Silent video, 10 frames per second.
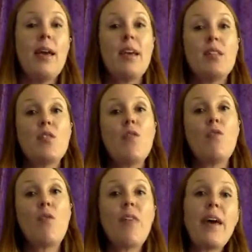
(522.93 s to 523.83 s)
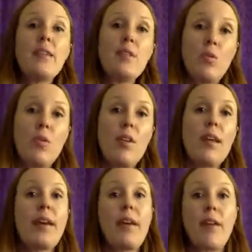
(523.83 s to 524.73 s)
And so for that story,
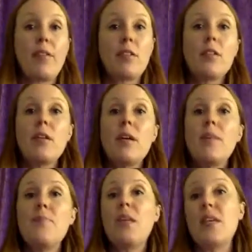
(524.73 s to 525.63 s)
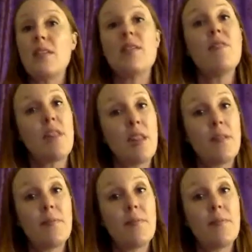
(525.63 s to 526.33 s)
that character is a villain.